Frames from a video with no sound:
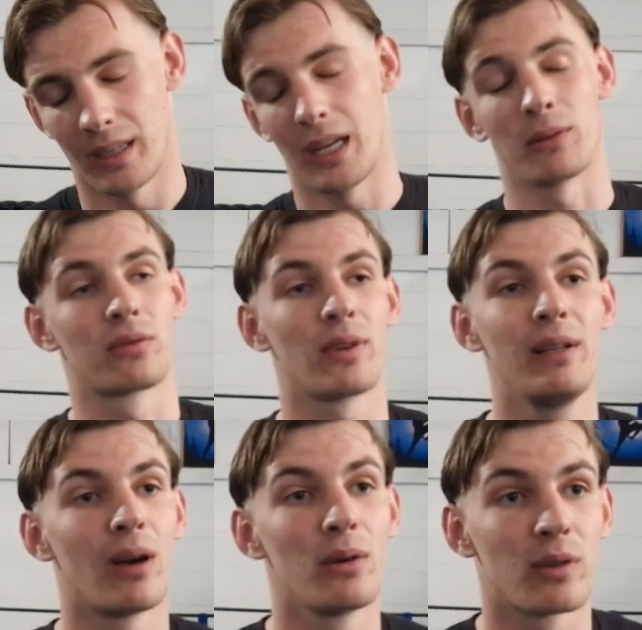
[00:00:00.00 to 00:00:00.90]
I was 3
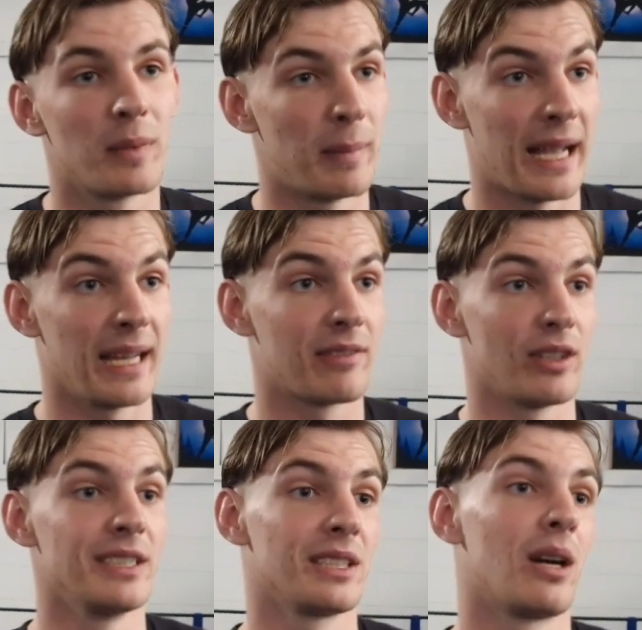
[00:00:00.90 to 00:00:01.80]
rows from the back,
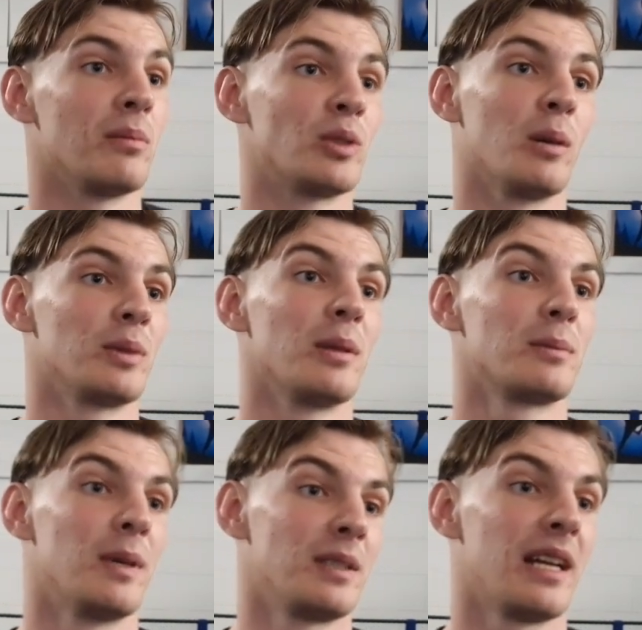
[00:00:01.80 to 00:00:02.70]
freezing cold and top notch
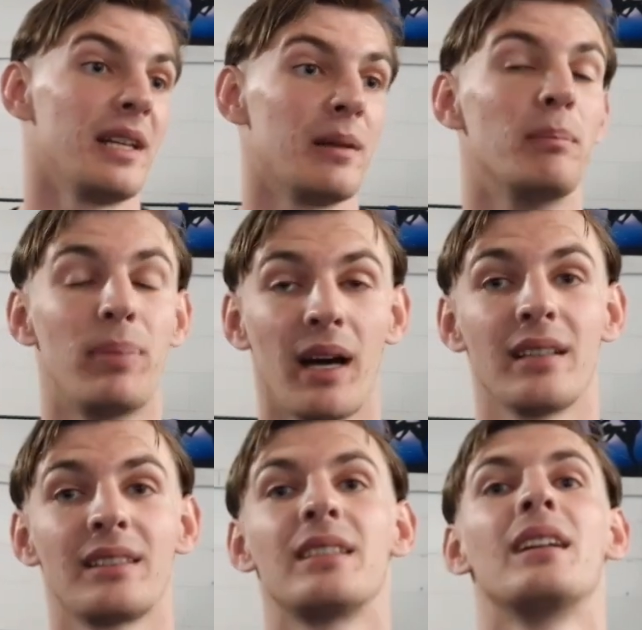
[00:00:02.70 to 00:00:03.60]
for the stadium, but
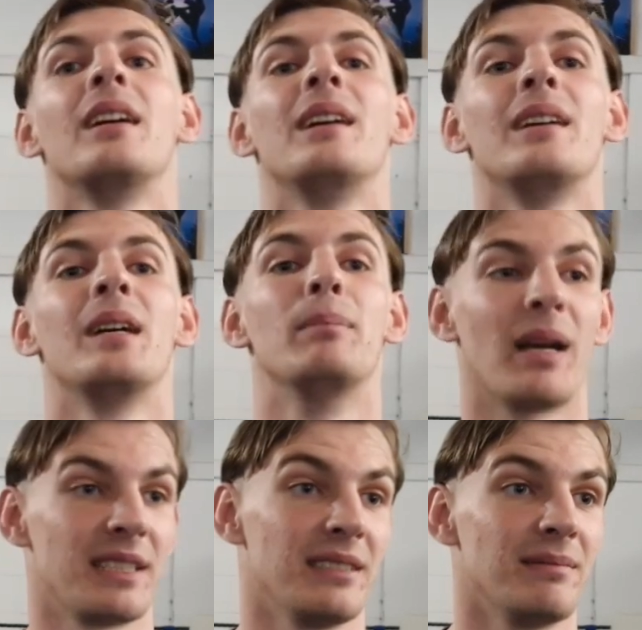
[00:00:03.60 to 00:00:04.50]

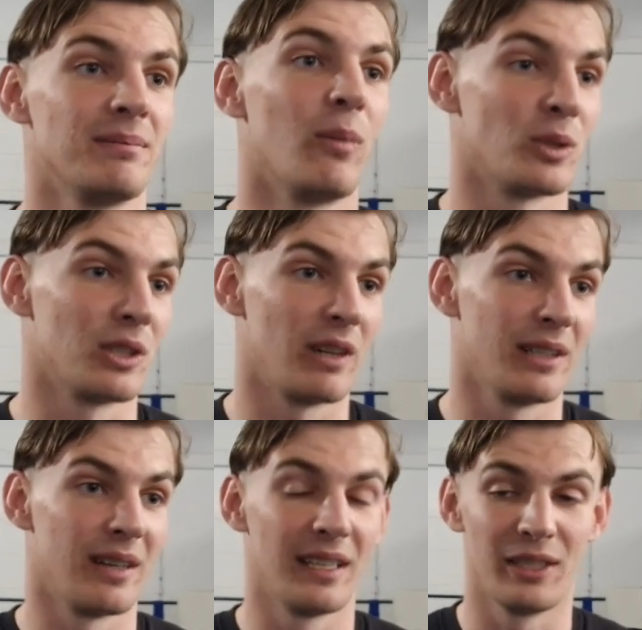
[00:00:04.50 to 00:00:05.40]
buzzing. What a great
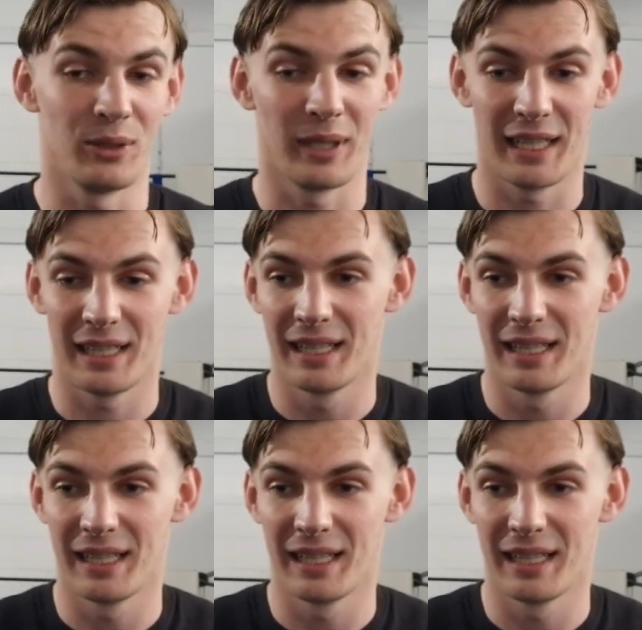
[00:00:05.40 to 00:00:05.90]
night. Enjoyed it.